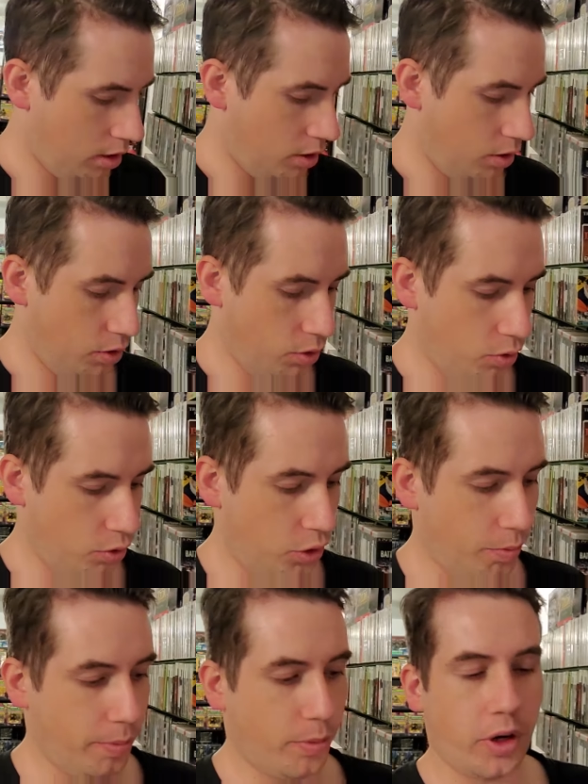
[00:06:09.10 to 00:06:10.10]
New
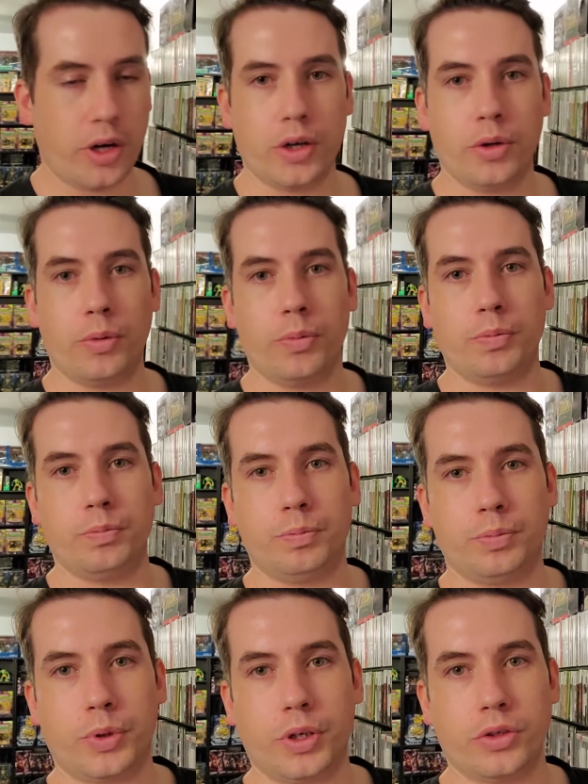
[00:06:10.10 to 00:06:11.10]
Super Mario
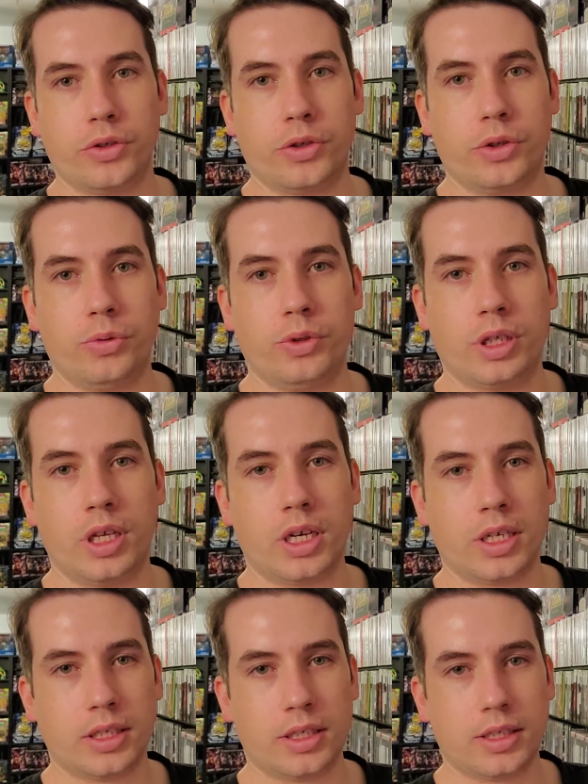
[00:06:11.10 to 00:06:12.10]
Brothers U
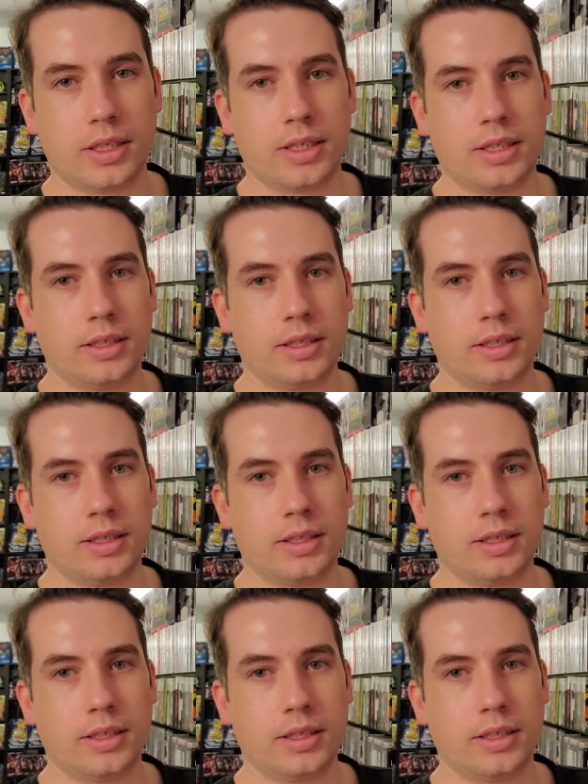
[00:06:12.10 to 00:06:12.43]
Deluxe.